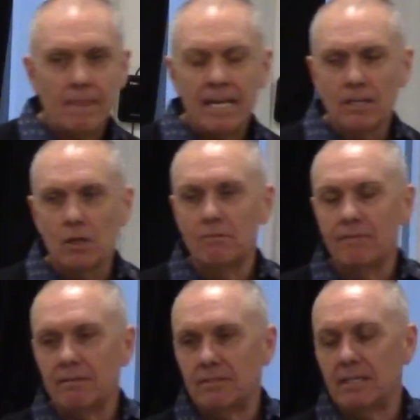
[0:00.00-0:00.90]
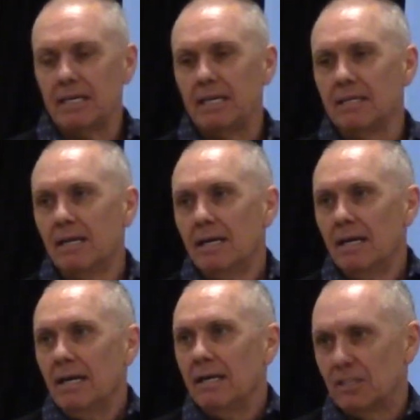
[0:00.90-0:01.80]
In Luke 15,
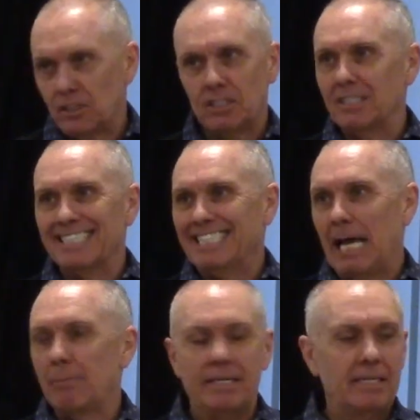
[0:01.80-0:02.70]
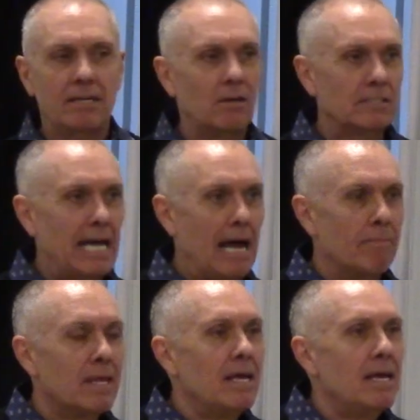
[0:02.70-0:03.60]
and this is an example he did all the time.